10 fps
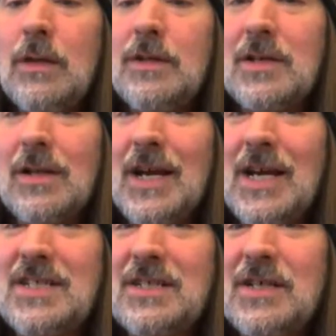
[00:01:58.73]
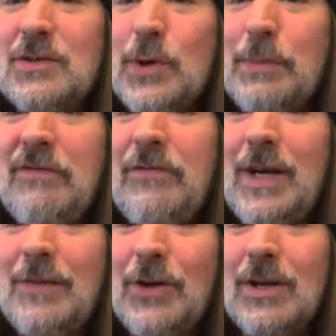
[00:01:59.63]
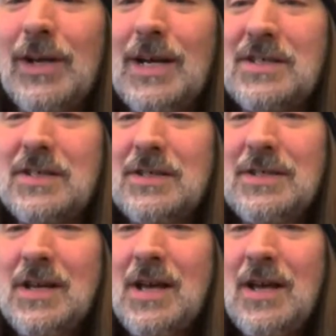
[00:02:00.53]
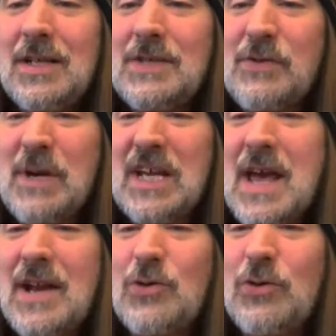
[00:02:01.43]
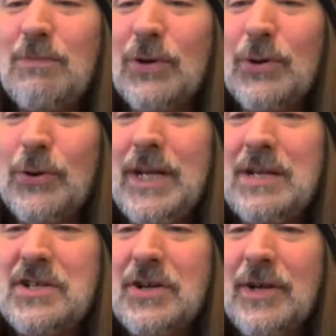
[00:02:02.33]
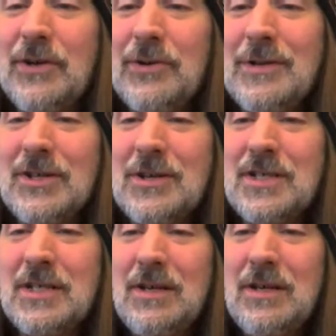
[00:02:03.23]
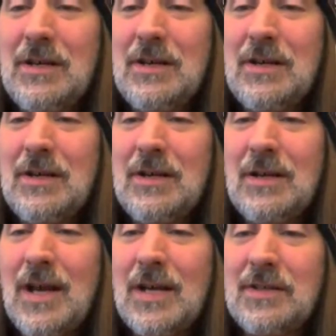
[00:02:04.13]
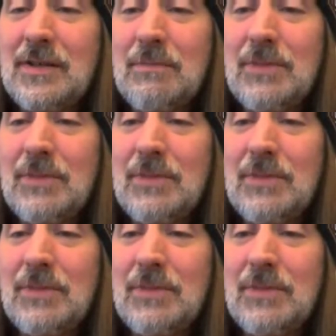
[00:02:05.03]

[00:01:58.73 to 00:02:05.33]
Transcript: This glass is one of my favorite glasses. It's from Mechanical Brewery in Cherry Hill, New Jersey. Excellent